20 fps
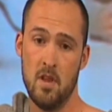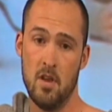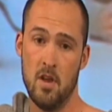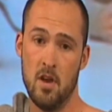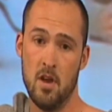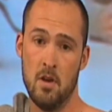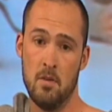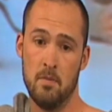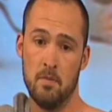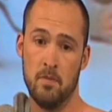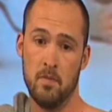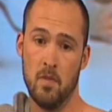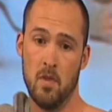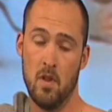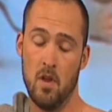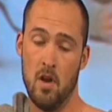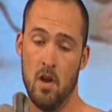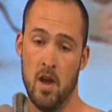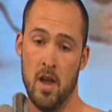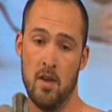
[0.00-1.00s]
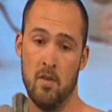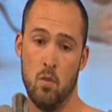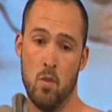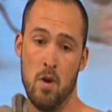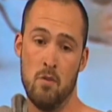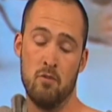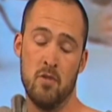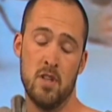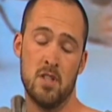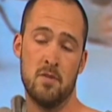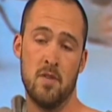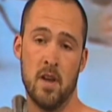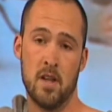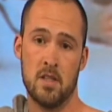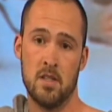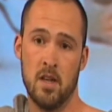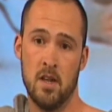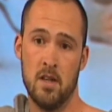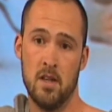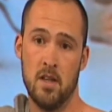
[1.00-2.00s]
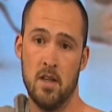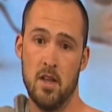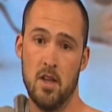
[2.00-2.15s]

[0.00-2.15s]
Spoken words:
I have one risk factor,